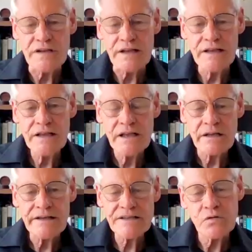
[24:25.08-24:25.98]
water.
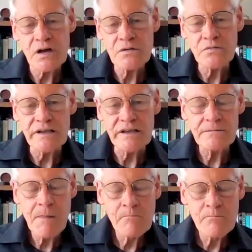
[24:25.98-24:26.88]
And that's why
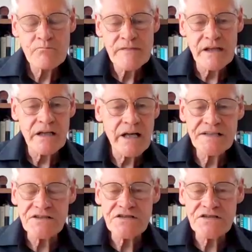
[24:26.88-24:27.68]
as